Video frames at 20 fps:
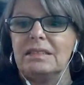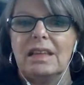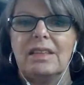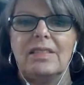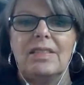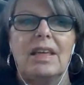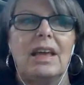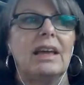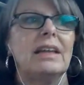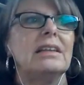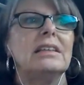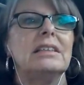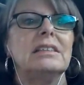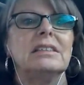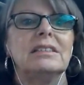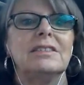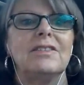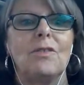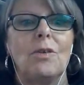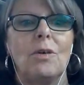and that
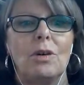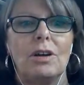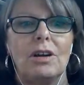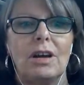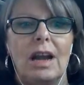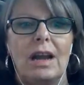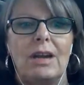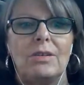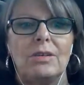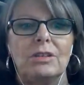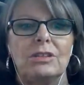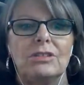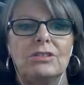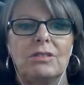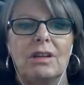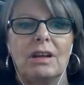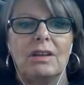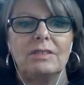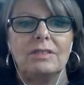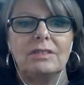is for our
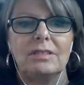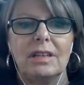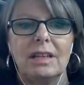driver's